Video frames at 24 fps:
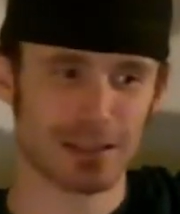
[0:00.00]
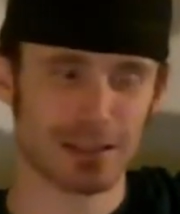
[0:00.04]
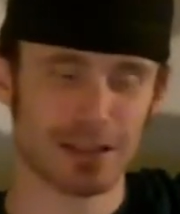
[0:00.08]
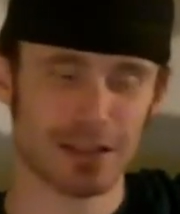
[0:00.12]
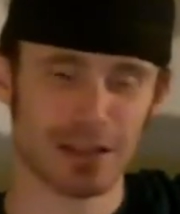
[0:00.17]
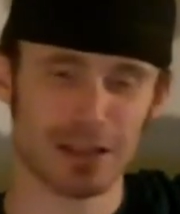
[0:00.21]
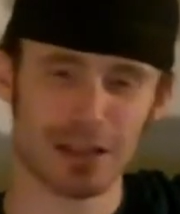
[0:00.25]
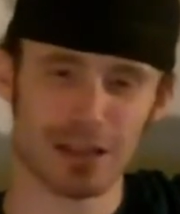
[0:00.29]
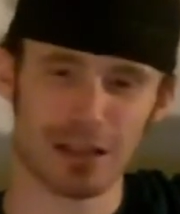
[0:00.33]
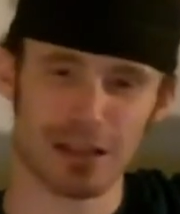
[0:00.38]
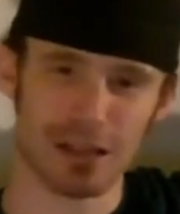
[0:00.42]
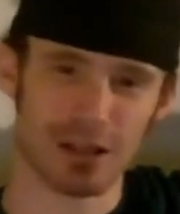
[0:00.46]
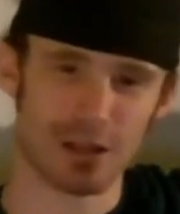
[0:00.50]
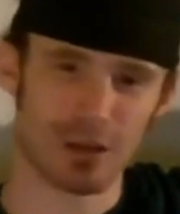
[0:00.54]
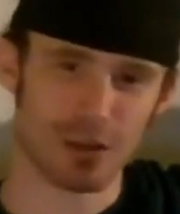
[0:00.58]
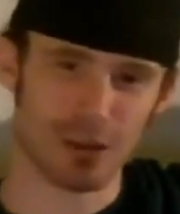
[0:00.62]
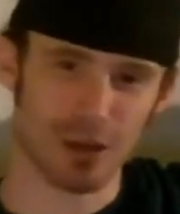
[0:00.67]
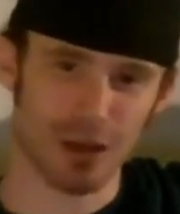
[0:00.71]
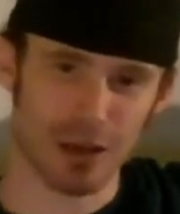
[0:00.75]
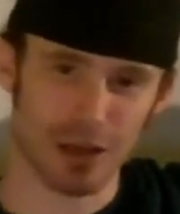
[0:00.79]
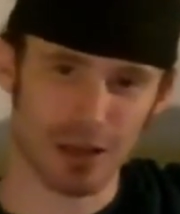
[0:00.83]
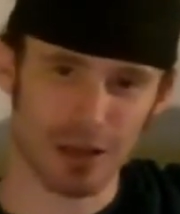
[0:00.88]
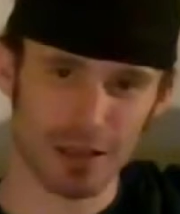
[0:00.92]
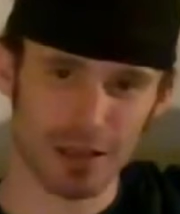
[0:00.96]
It's not that I
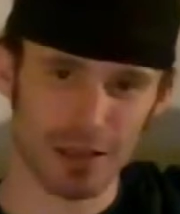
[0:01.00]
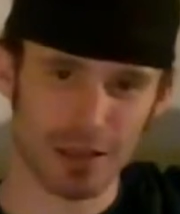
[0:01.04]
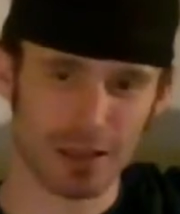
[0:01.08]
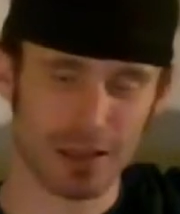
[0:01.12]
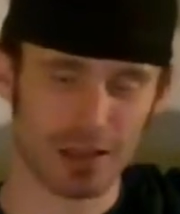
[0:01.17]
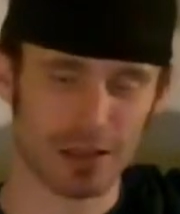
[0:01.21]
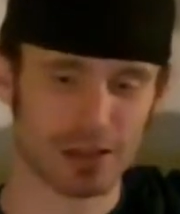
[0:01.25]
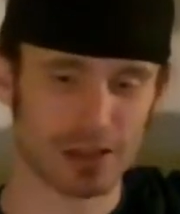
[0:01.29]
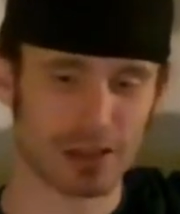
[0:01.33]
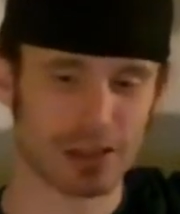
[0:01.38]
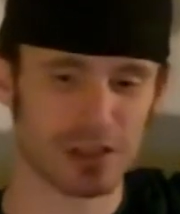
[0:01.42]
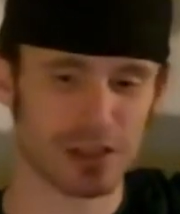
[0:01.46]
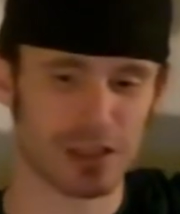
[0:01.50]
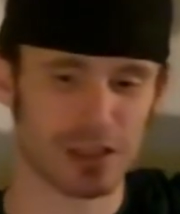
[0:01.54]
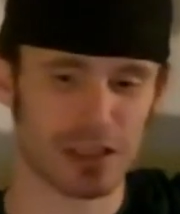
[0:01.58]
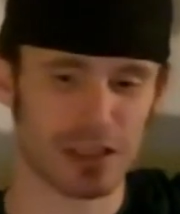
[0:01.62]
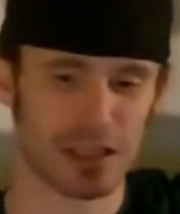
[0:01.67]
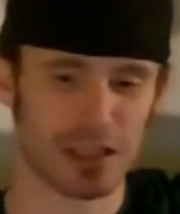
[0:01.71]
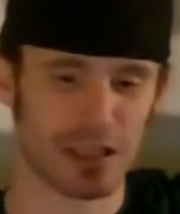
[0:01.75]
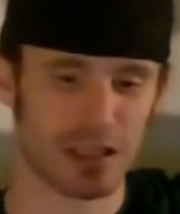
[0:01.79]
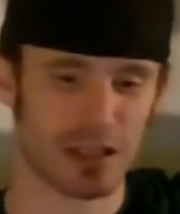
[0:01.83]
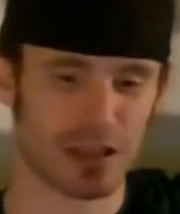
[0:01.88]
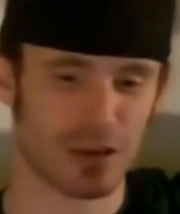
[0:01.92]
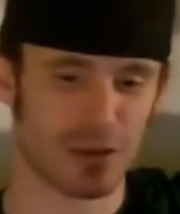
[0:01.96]
don't like it, it's just
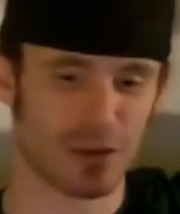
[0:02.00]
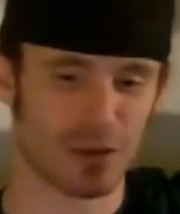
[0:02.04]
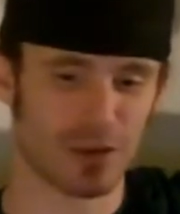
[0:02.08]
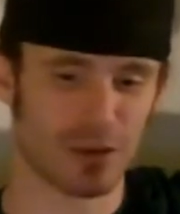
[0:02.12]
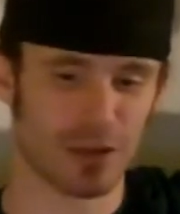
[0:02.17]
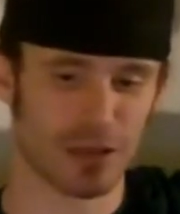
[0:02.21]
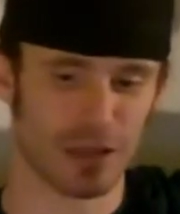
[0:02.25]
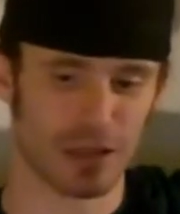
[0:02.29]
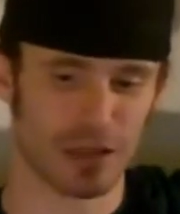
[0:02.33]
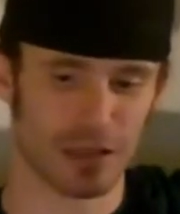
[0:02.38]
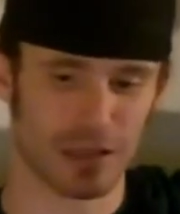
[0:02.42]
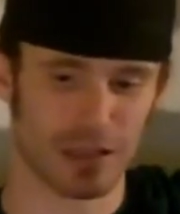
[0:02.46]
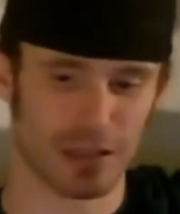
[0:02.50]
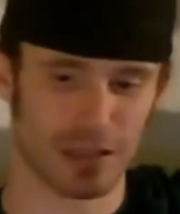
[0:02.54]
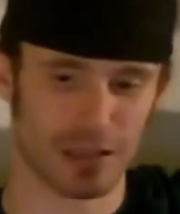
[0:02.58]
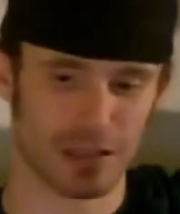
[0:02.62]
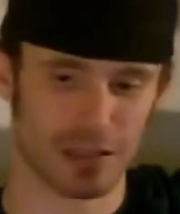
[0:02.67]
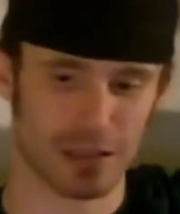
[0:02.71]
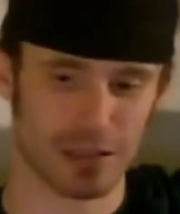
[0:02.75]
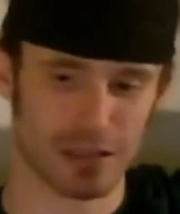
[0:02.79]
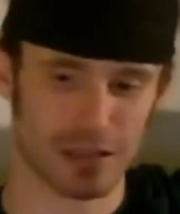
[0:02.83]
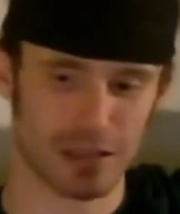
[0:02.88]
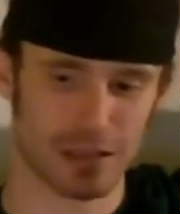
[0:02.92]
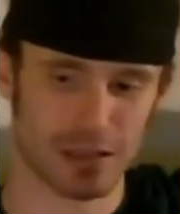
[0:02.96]
that I don't think
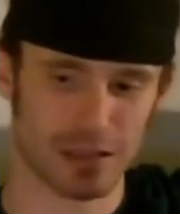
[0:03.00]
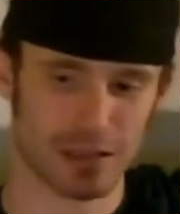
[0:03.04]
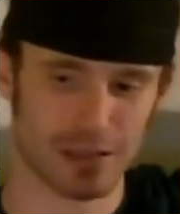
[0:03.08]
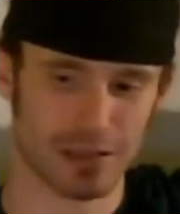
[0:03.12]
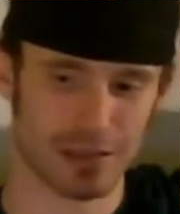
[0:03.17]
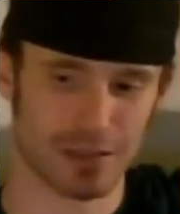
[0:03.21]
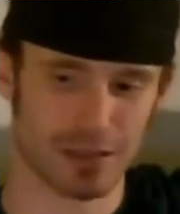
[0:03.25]
it's